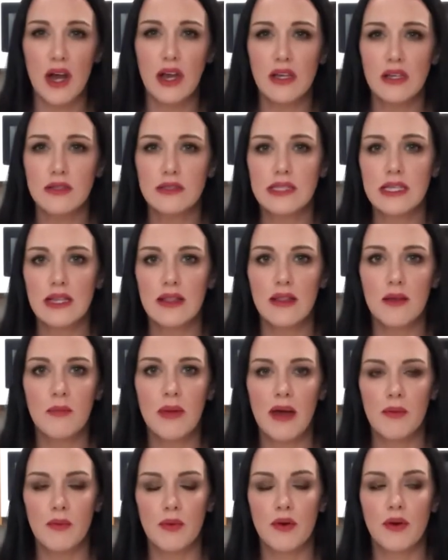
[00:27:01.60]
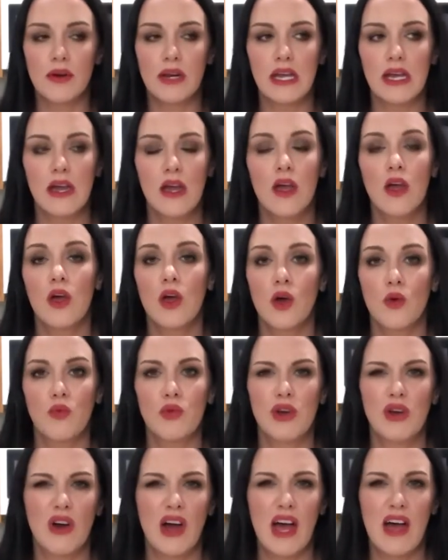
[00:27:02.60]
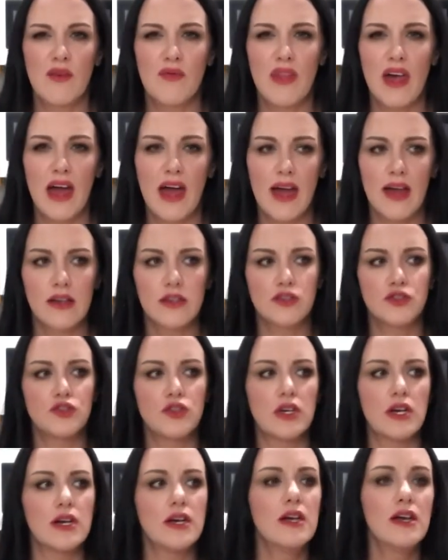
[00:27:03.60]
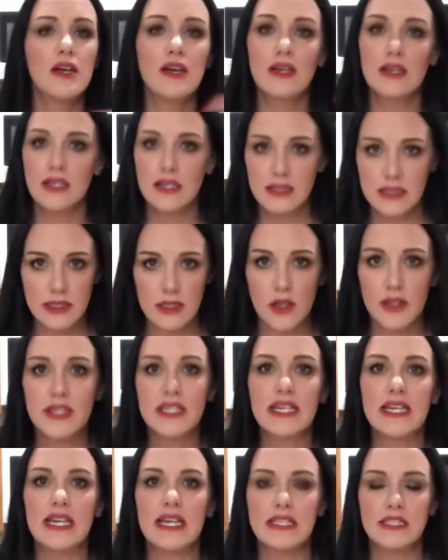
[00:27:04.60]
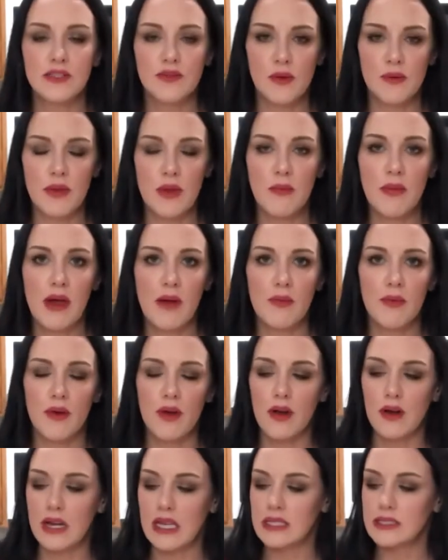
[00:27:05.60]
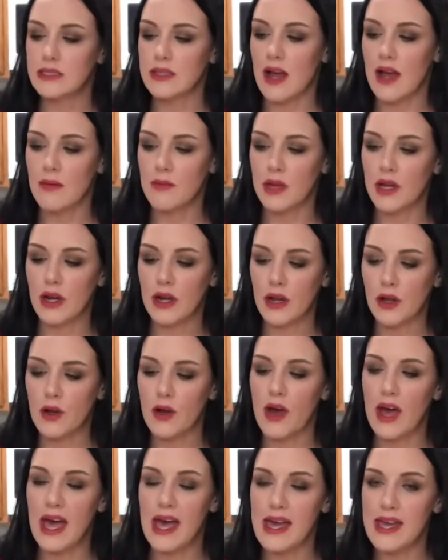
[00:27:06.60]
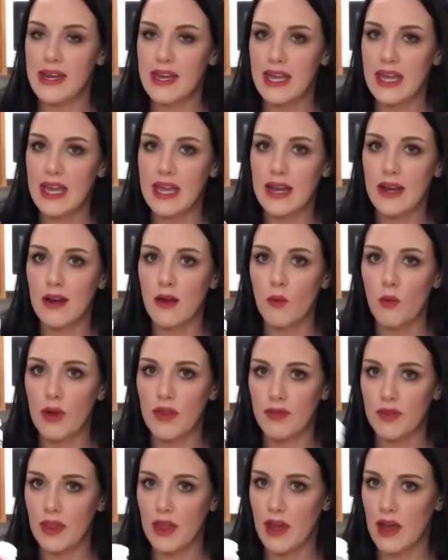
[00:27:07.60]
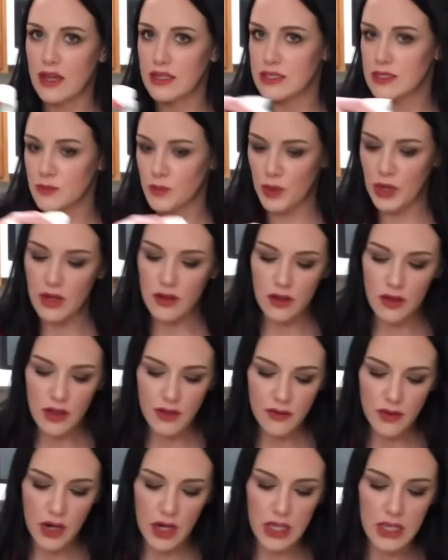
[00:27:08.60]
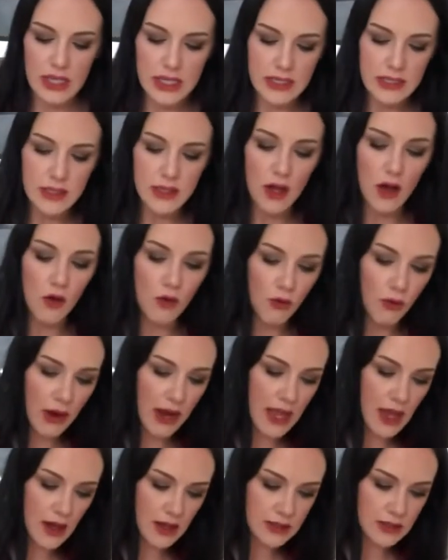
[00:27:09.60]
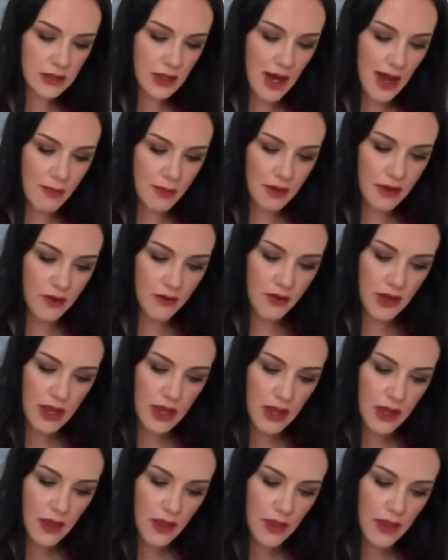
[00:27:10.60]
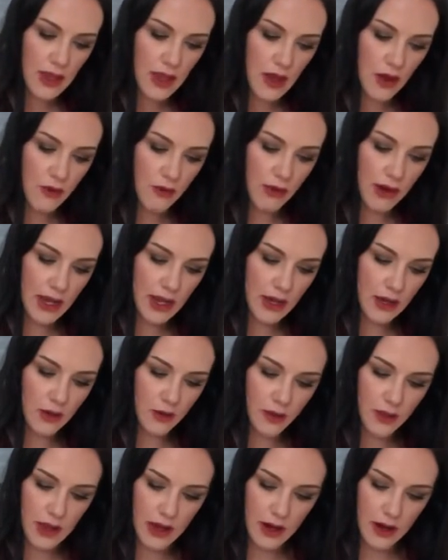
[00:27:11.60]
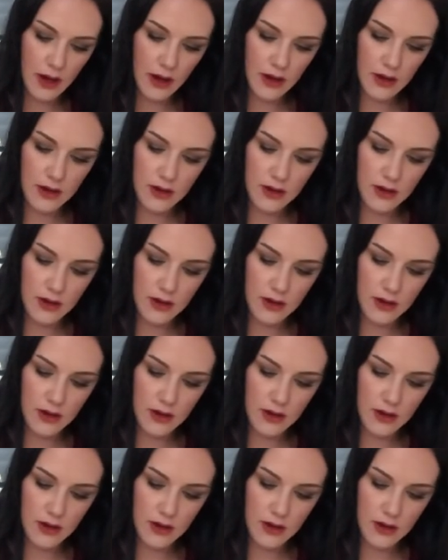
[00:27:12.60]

using the pepperoni, we don't have that extra saltiness from the pepperoni, so I'm gonna go ahead in with a sprinkle of garlic salt right on top of the oregano there.